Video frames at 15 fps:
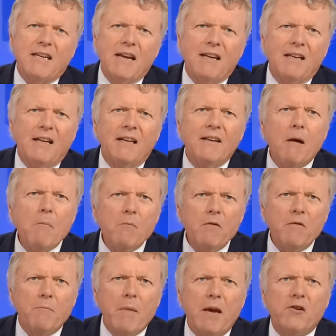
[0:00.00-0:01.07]
taken a
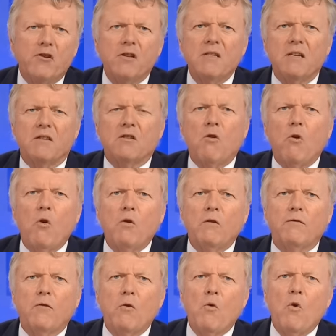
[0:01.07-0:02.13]
number of measures. It's called
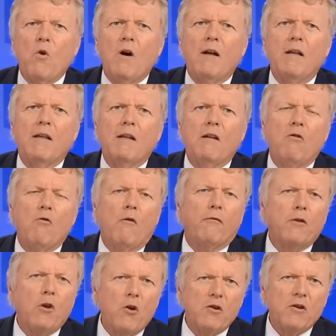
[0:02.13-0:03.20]
for or
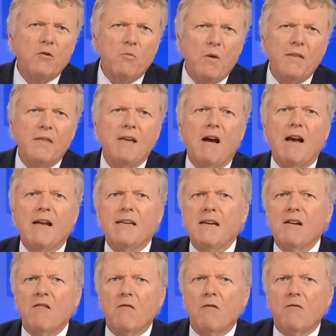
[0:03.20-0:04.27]
flirted with the
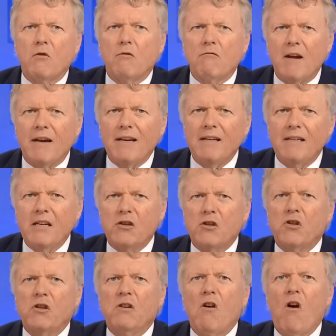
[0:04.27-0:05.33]
idea of
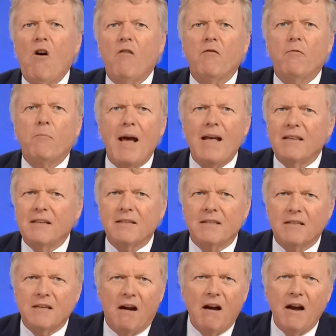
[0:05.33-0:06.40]
recognition of
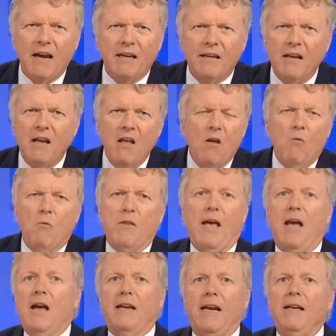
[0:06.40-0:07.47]
Palestine
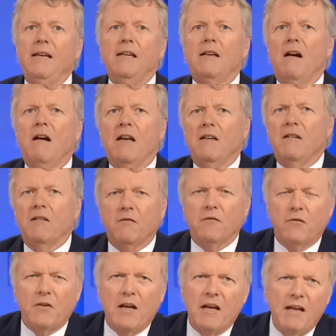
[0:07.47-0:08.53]
without any kind
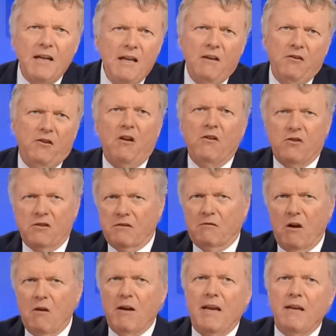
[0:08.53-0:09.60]
of, just
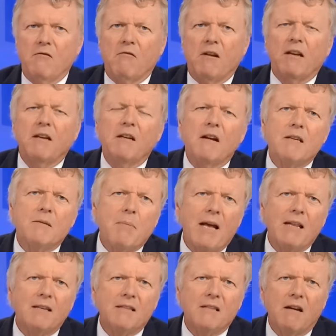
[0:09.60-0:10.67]
go ahead and recognise
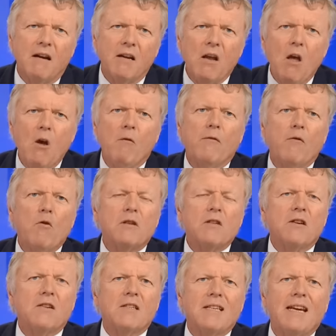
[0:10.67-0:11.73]
Palestine. We've
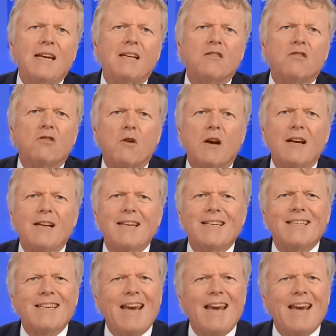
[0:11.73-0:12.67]
also seen Australia